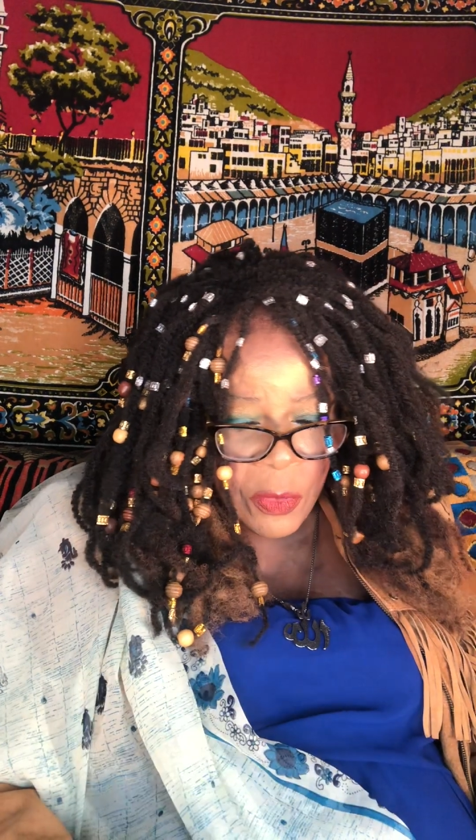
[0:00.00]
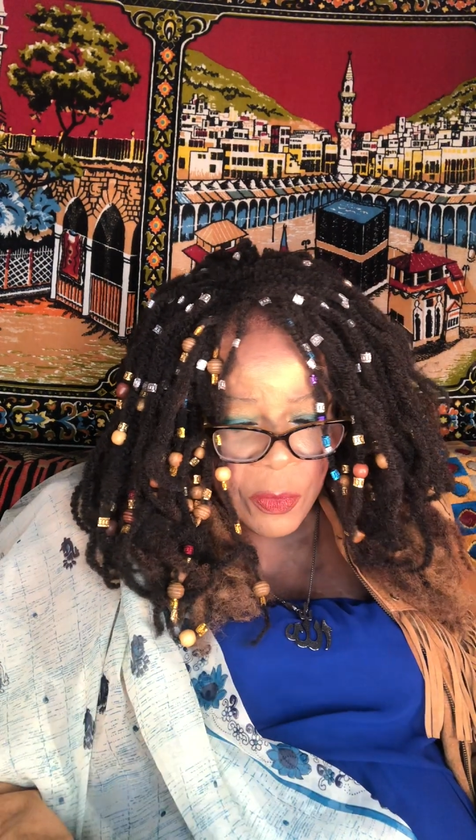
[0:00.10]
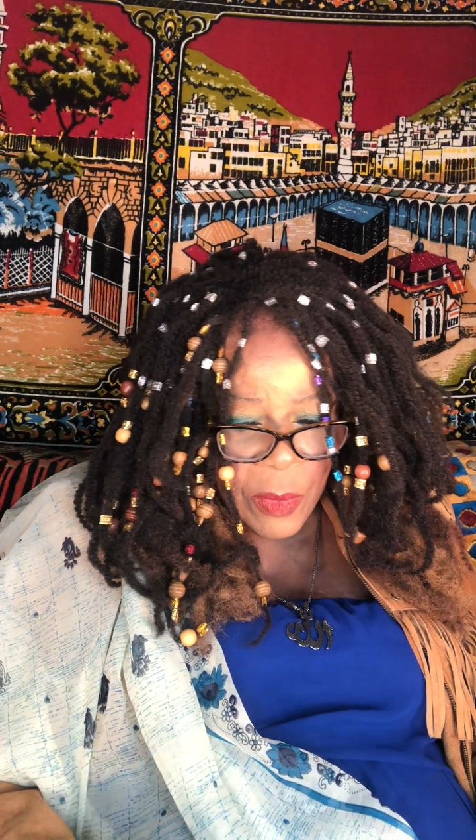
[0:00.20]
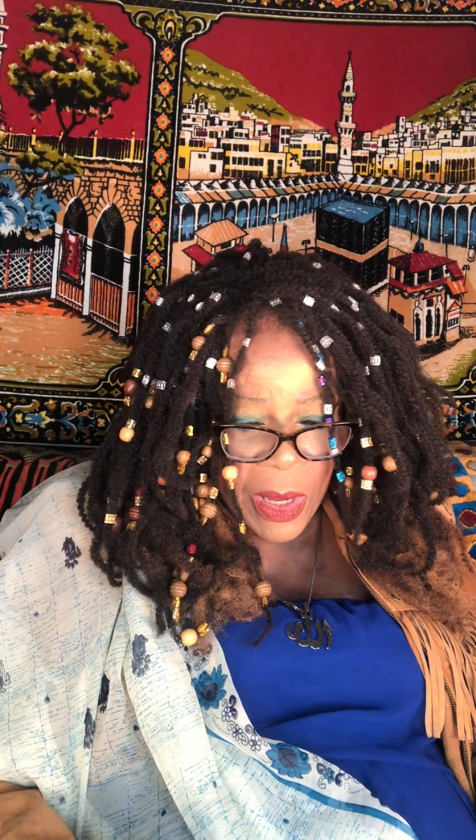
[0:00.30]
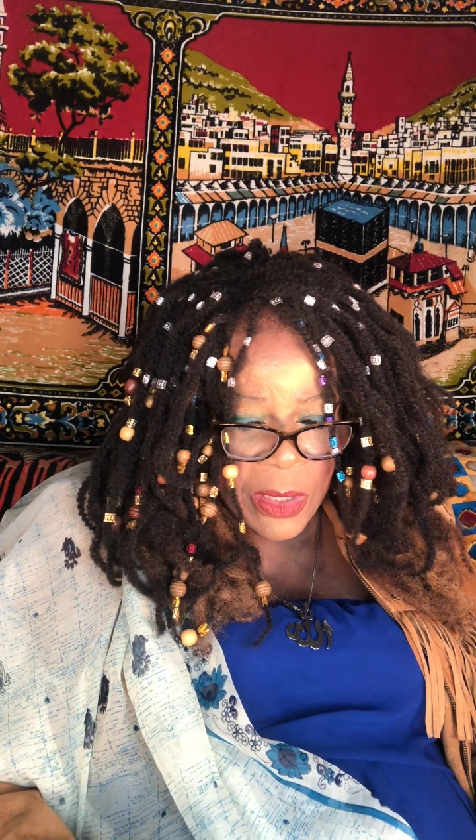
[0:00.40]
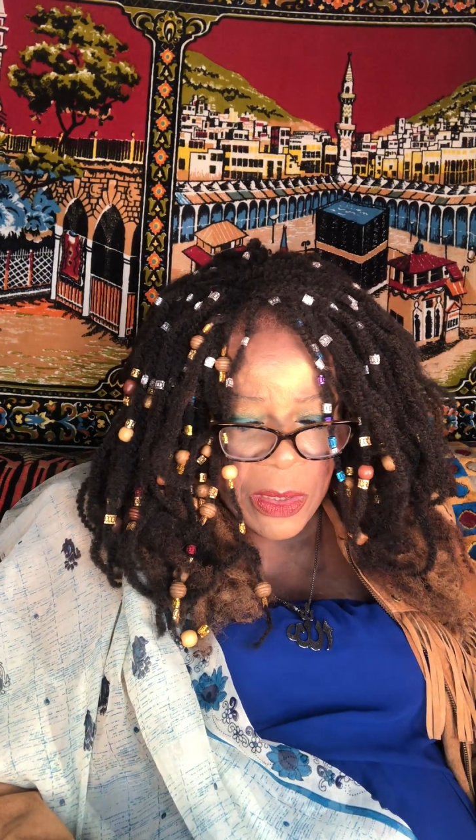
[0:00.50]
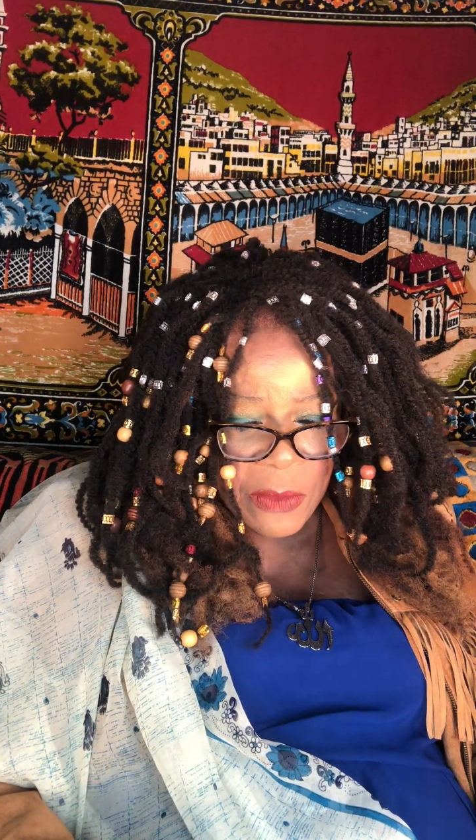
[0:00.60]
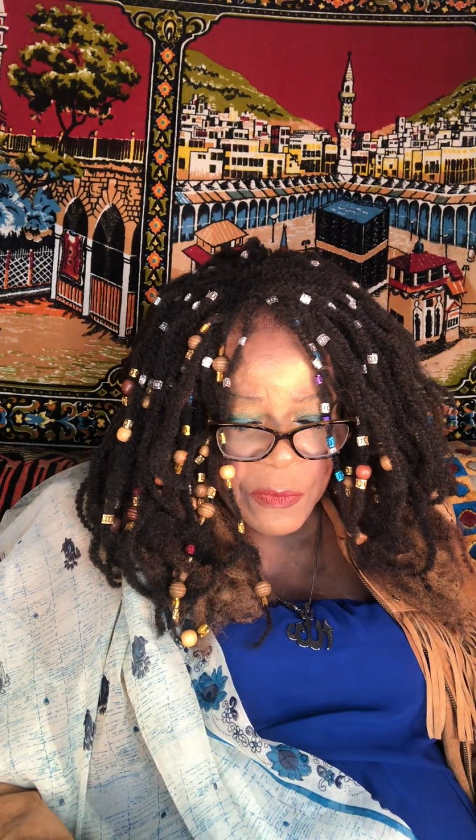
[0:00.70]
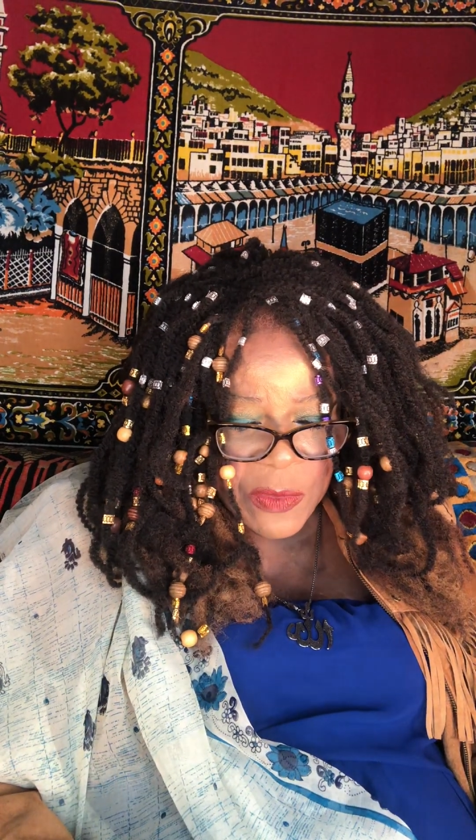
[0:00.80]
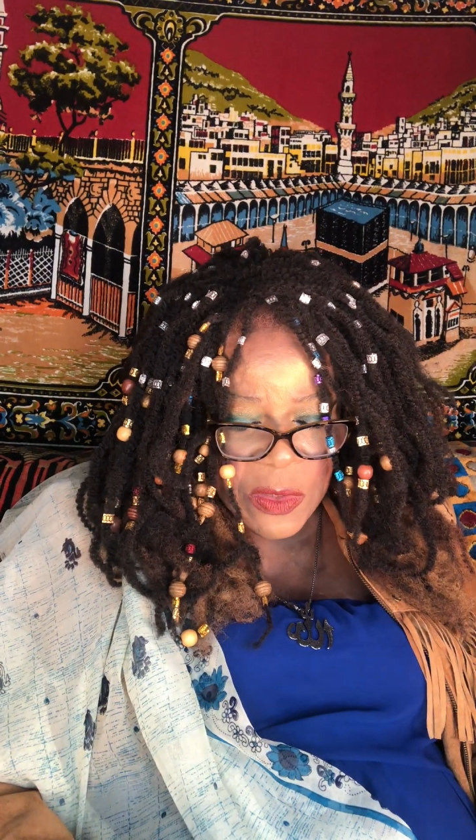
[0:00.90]
right, in the
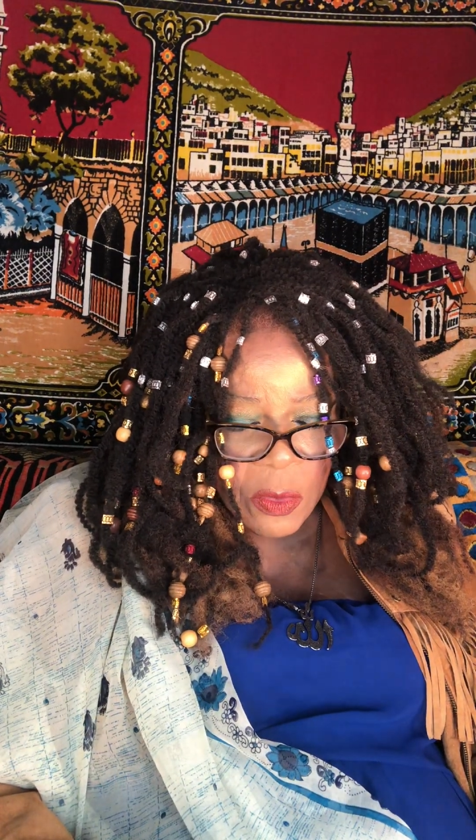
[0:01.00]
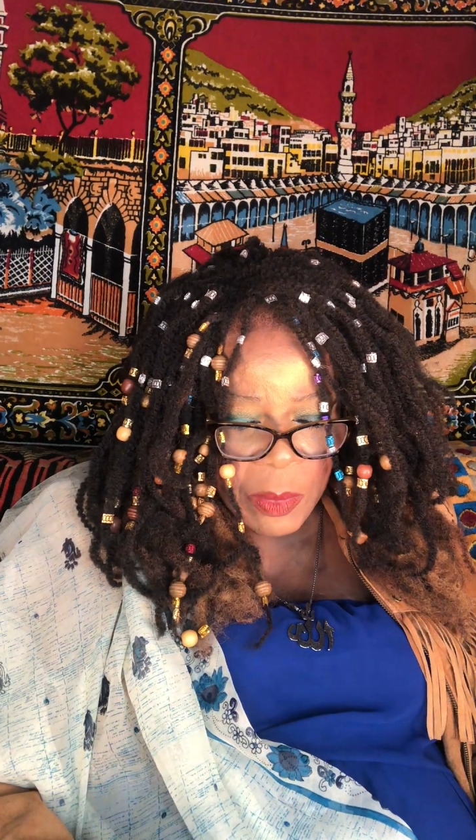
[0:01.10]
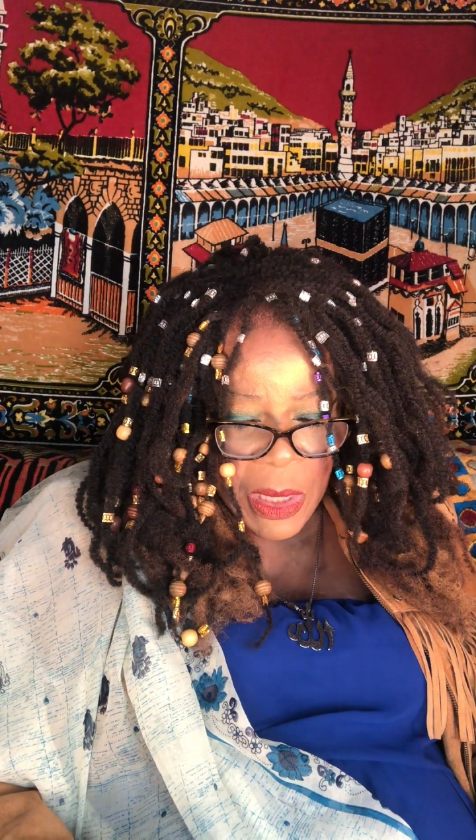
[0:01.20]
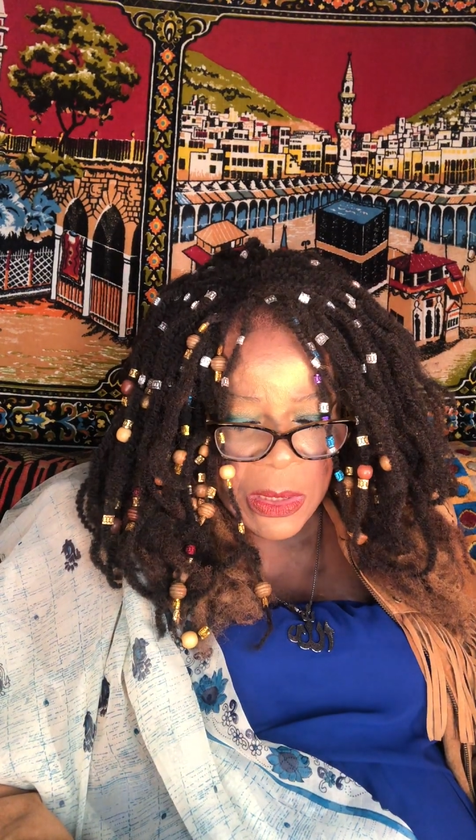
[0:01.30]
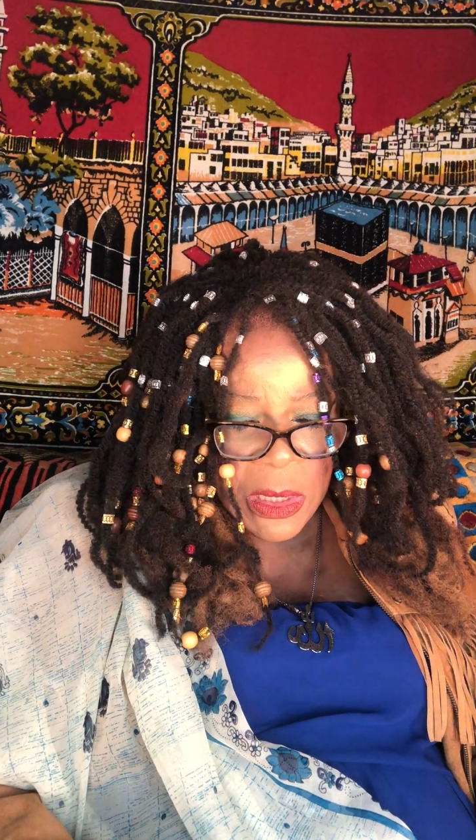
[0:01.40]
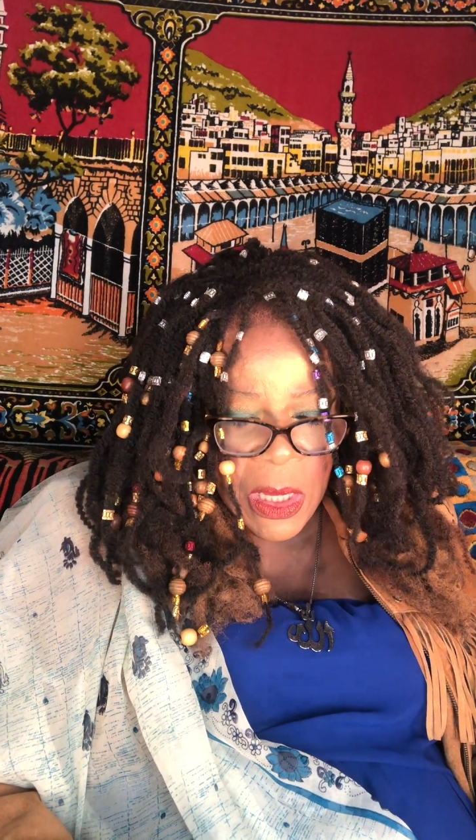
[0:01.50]
physical body.